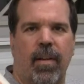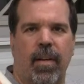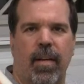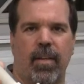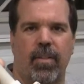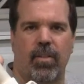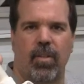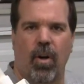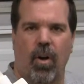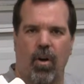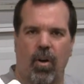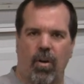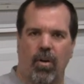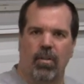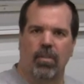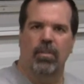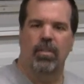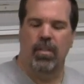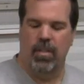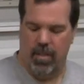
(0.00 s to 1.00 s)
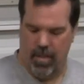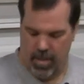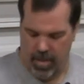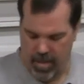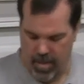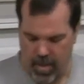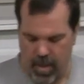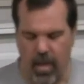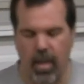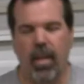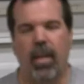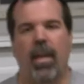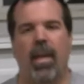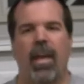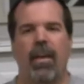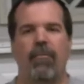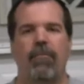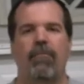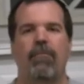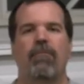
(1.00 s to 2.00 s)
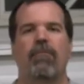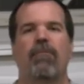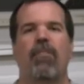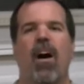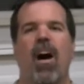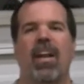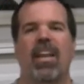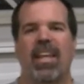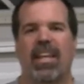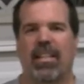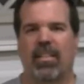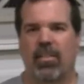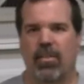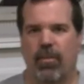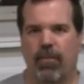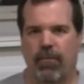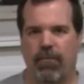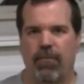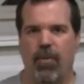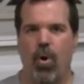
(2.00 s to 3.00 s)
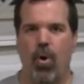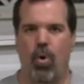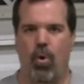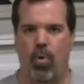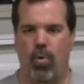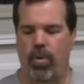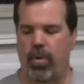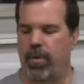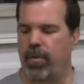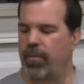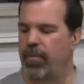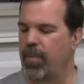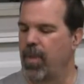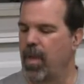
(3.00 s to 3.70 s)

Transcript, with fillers: is called a phonics phone.